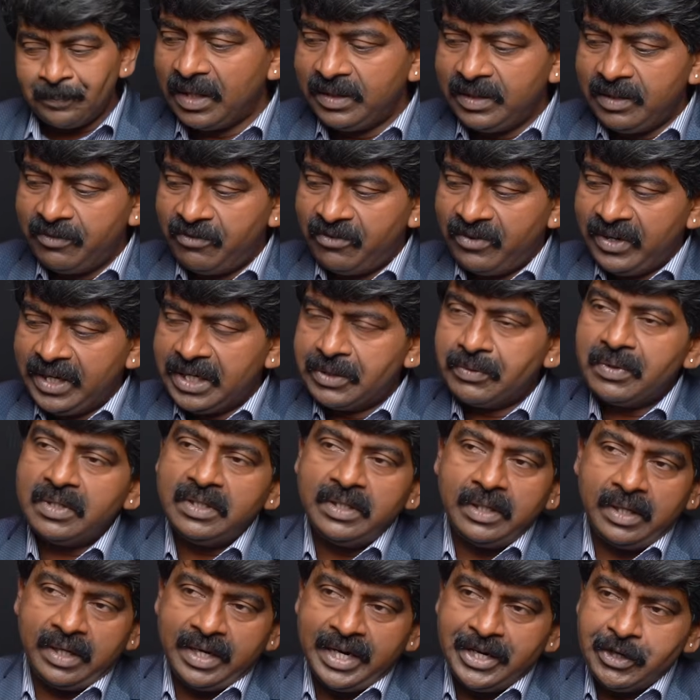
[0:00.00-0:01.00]

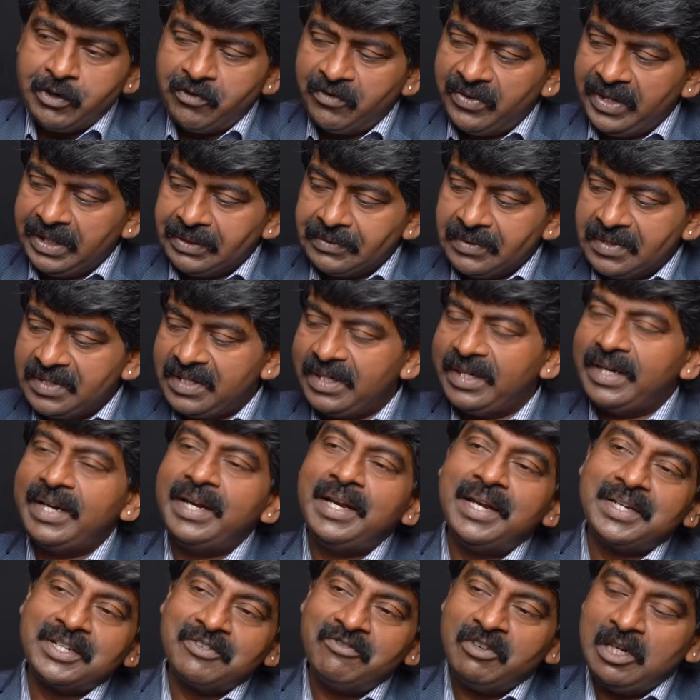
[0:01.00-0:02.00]
the radio frequency
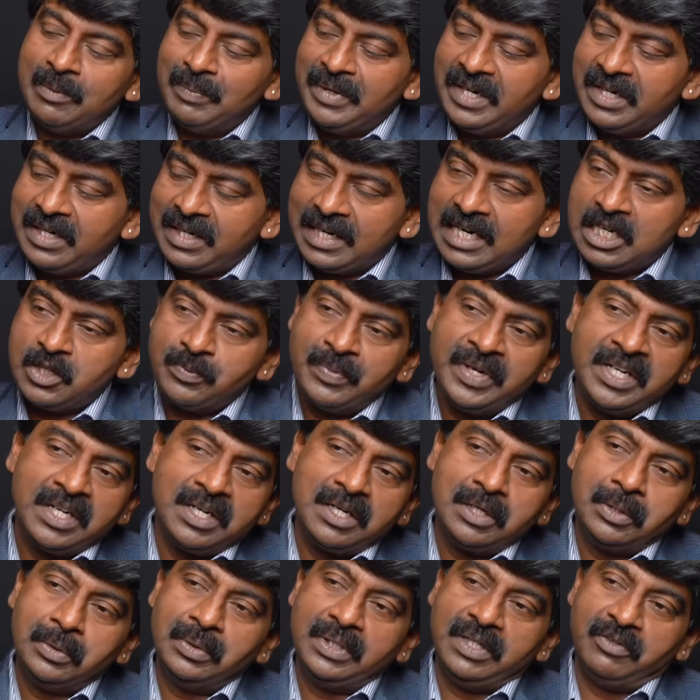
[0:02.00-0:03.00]
radiation will be
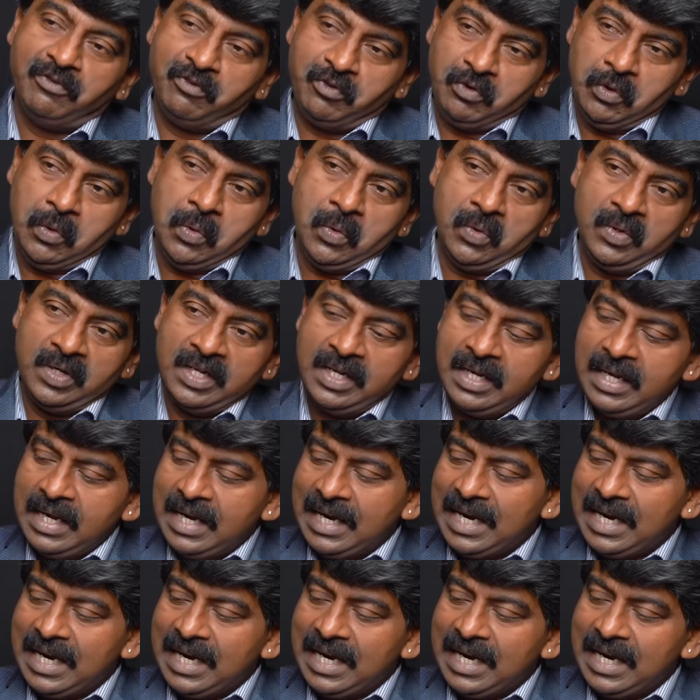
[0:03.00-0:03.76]
transmitted to the phone.